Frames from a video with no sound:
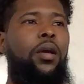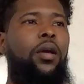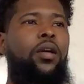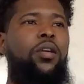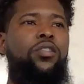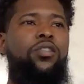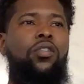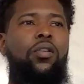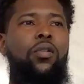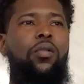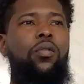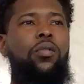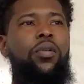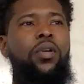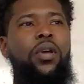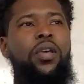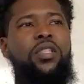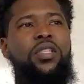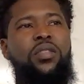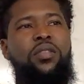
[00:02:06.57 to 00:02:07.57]
So
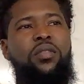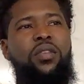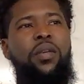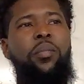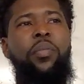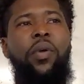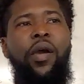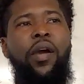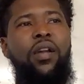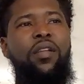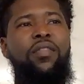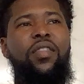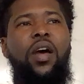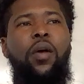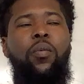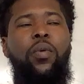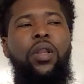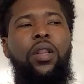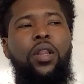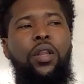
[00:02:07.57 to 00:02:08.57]
it's imperative that
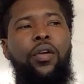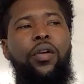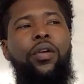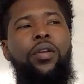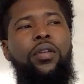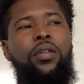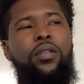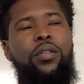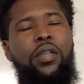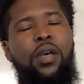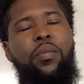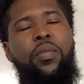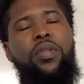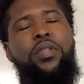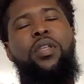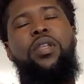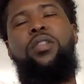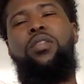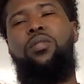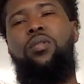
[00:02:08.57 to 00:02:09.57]
we learn and we
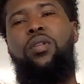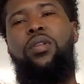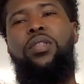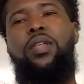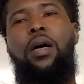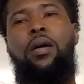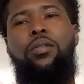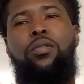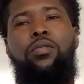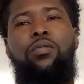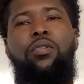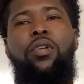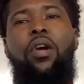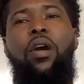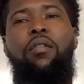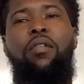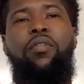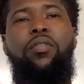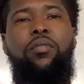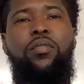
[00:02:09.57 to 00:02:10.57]
teach students how to
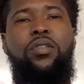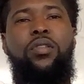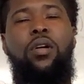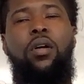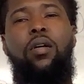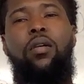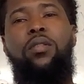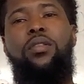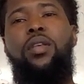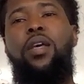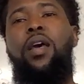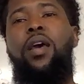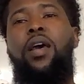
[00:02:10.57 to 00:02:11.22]
recover from stalls,